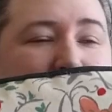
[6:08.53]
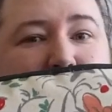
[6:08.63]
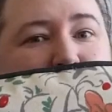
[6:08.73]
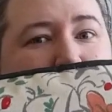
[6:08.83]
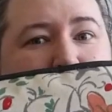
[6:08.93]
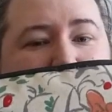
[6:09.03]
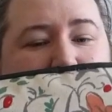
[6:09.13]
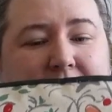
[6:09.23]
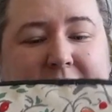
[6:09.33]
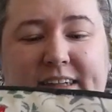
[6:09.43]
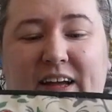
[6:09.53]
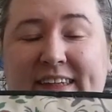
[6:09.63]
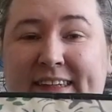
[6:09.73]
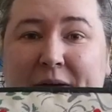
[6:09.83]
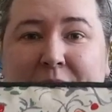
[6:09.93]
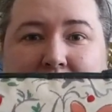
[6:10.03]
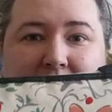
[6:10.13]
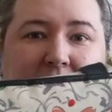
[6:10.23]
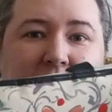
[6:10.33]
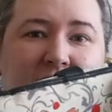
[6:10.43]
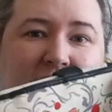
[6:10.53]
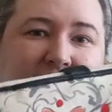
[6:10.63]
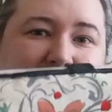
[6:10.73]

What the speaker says: I go out shopping, because it's got a zip on it.